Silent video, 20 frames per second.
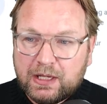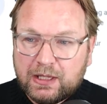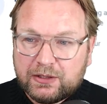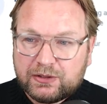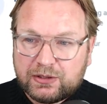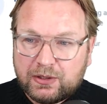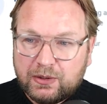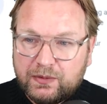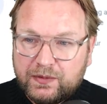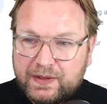
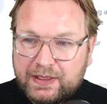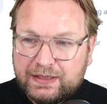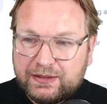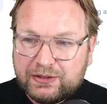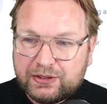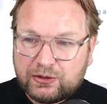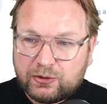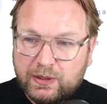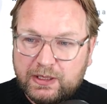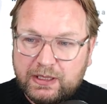So this
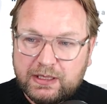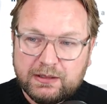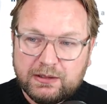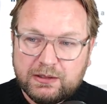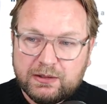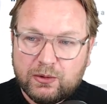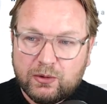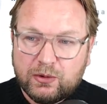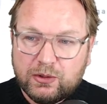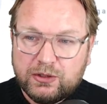
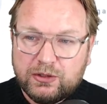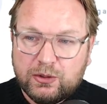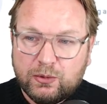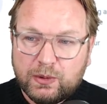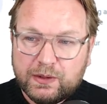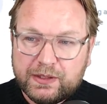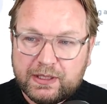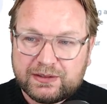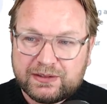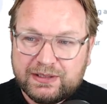screen, you
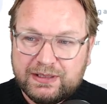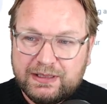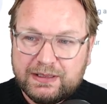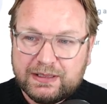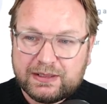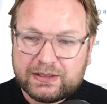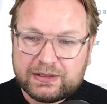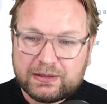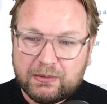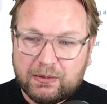will not see
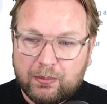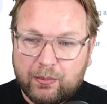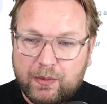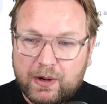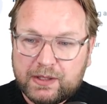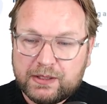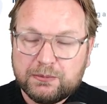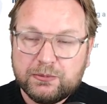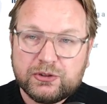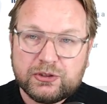this
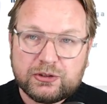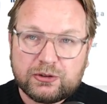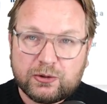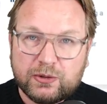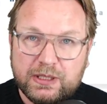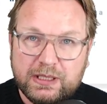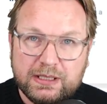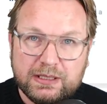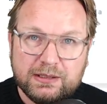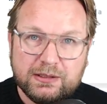bottom
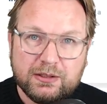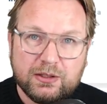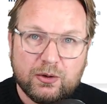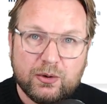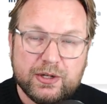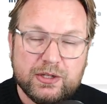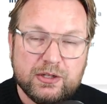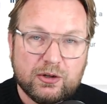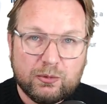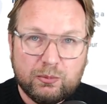screen
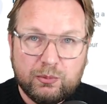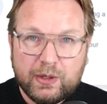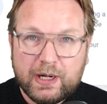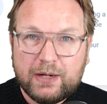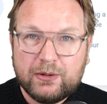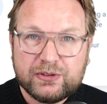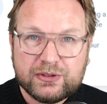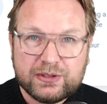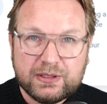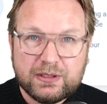when you're
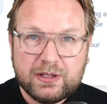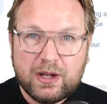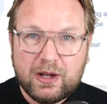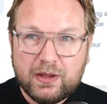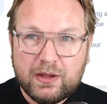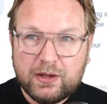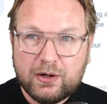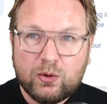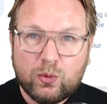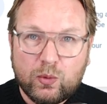browsing
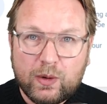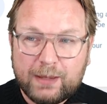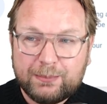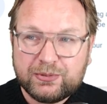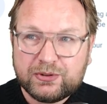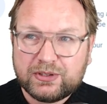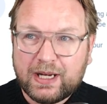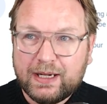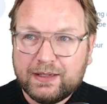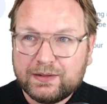other
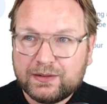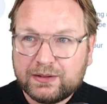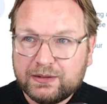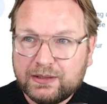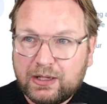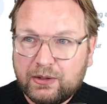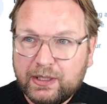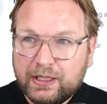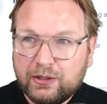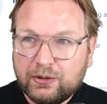websites.
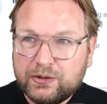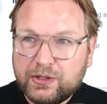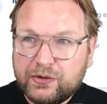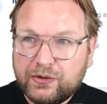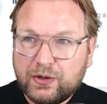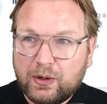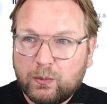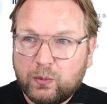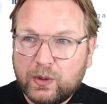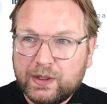Now here on the
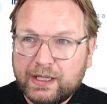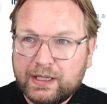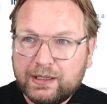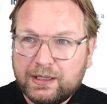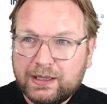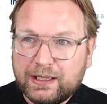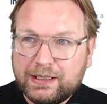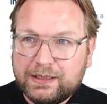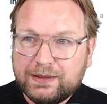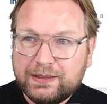top, when I
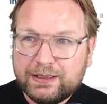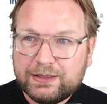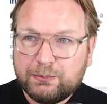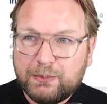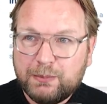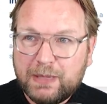click this